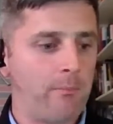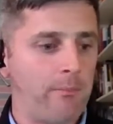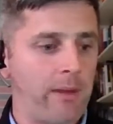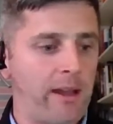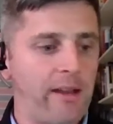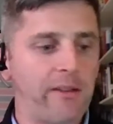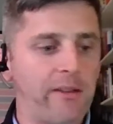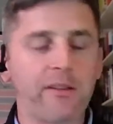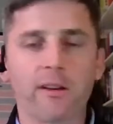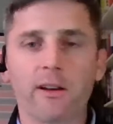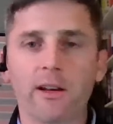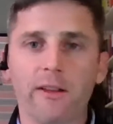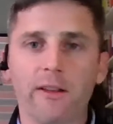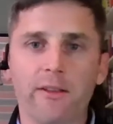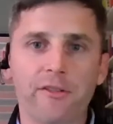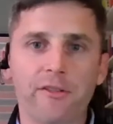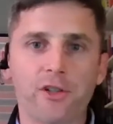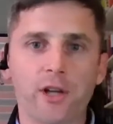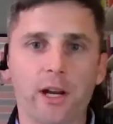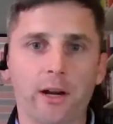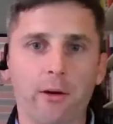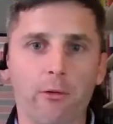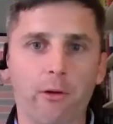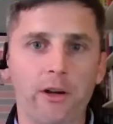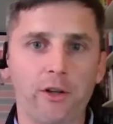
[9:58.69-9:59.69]
basically this
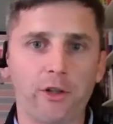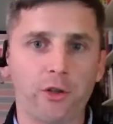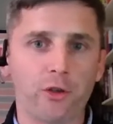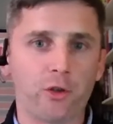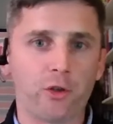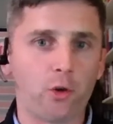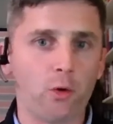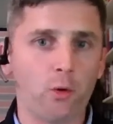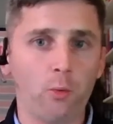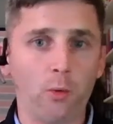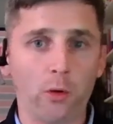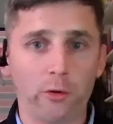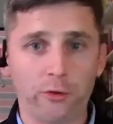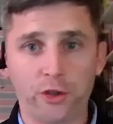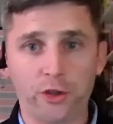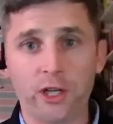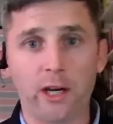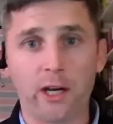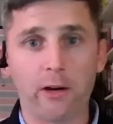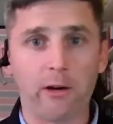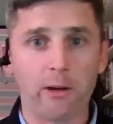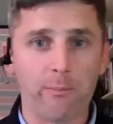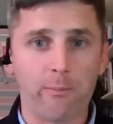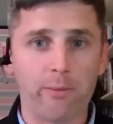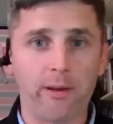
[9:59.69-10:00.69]
generation tool will
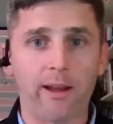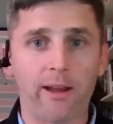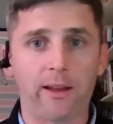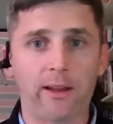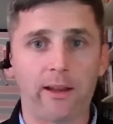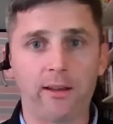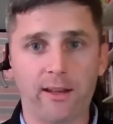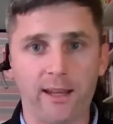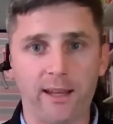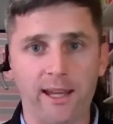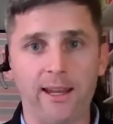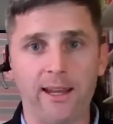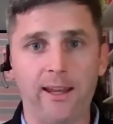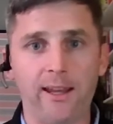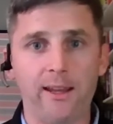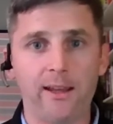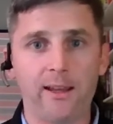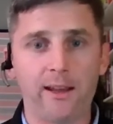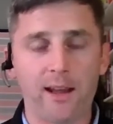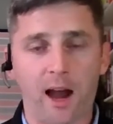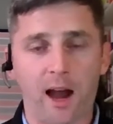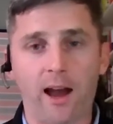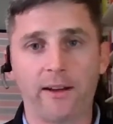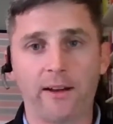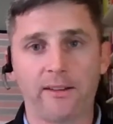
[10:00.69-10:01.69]
cherry pick
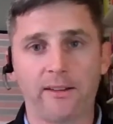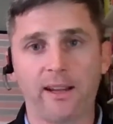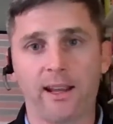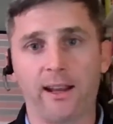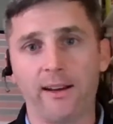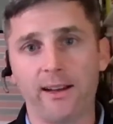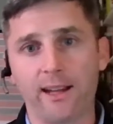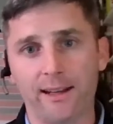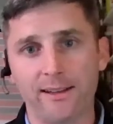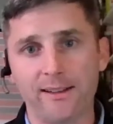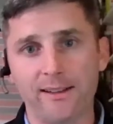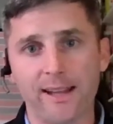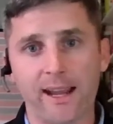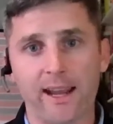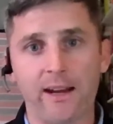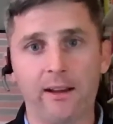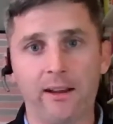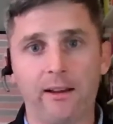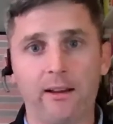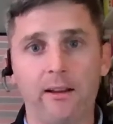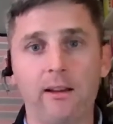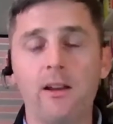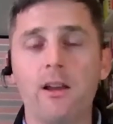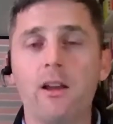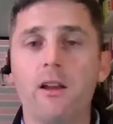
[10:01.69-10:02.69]
key content and
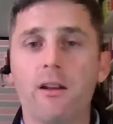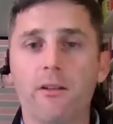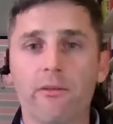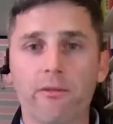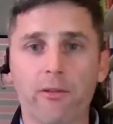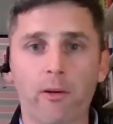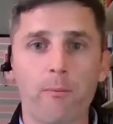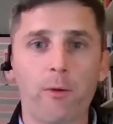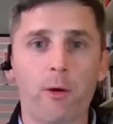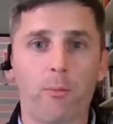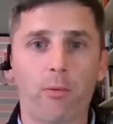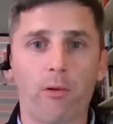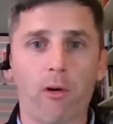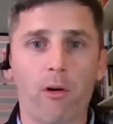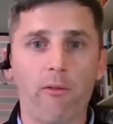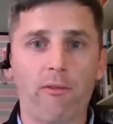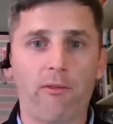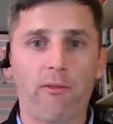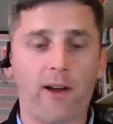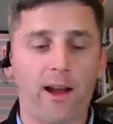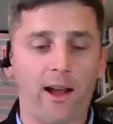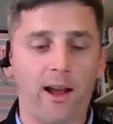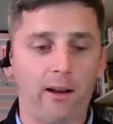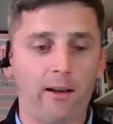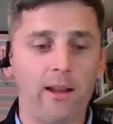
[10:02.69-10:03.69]
data from your
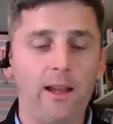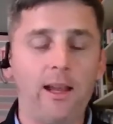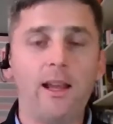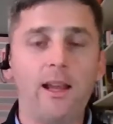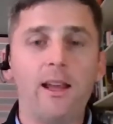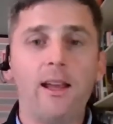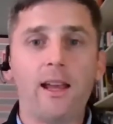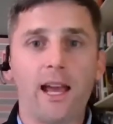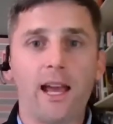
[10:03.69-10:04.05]
profile